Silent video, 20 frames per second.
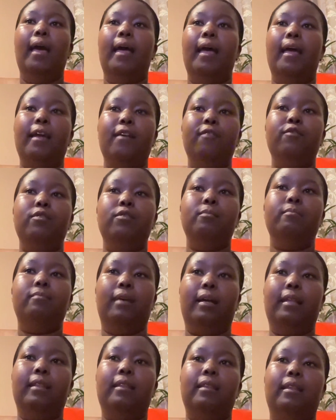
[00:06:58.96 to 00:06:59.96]
every
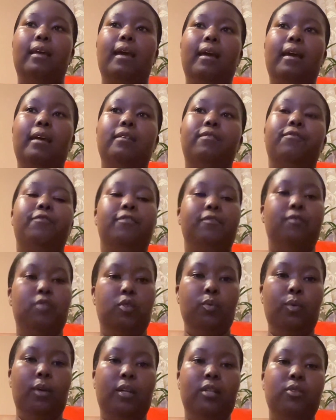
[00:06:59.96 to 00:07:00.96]
month add 50
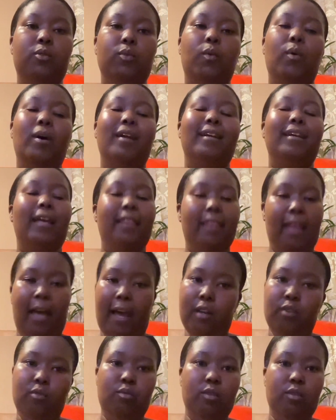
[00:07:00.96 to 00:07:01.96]
rand or another
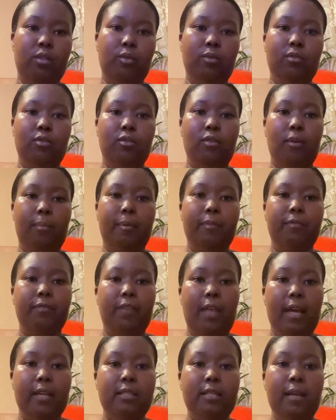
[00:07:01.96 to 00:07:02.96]
100 on top of
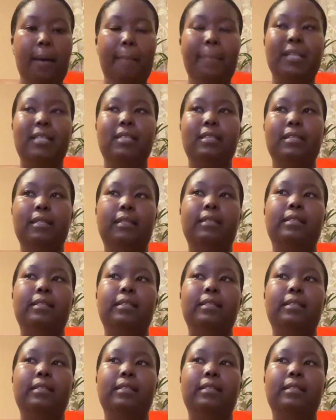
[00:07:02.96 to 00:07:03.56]
that, but still